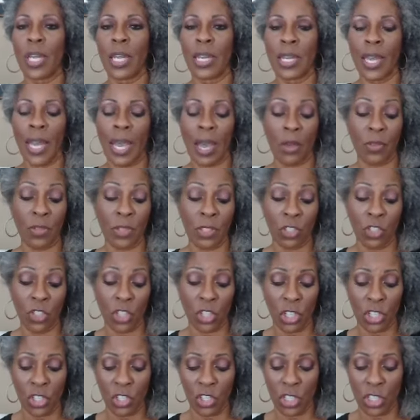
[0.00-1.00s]
And now the
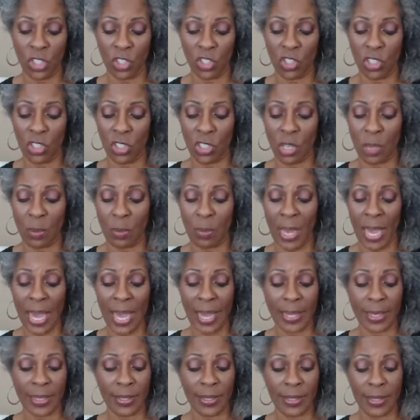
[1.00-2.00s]
judge has just come
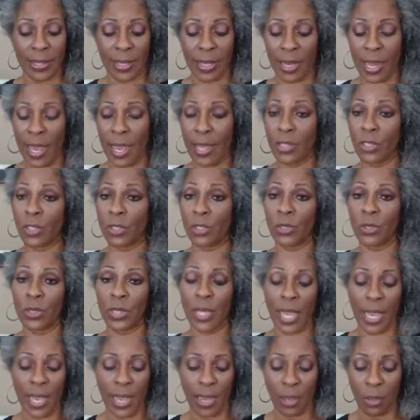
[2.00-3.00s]
back and said, hey, dude,
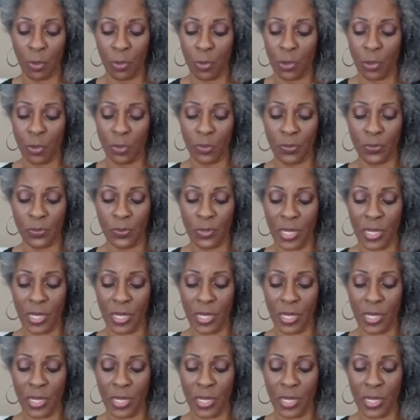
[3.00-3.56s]
can't help you.